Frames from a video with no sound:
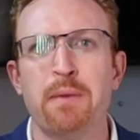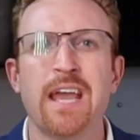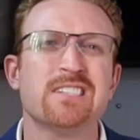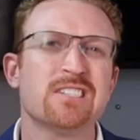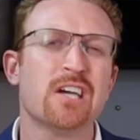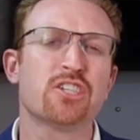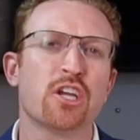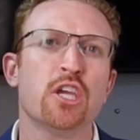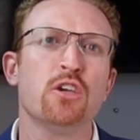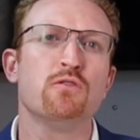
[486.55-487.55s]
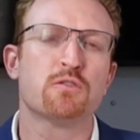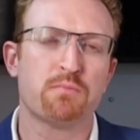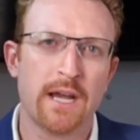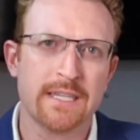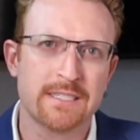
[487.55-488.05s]
pay such a huge
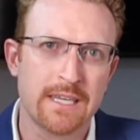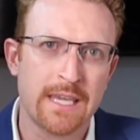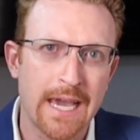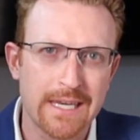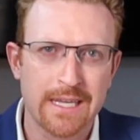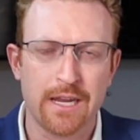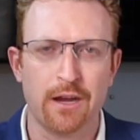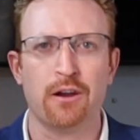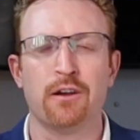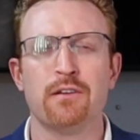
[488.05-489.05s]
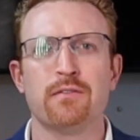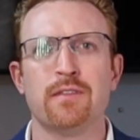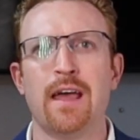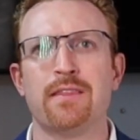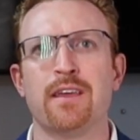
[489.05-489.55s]
price to get here
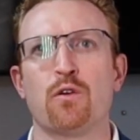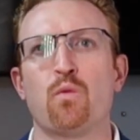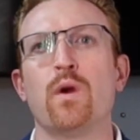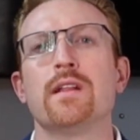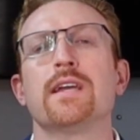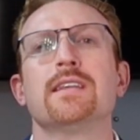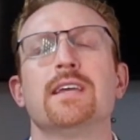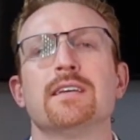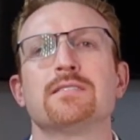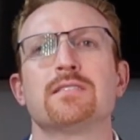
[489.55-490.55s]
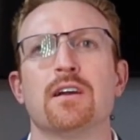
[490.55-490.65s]
that their willingness,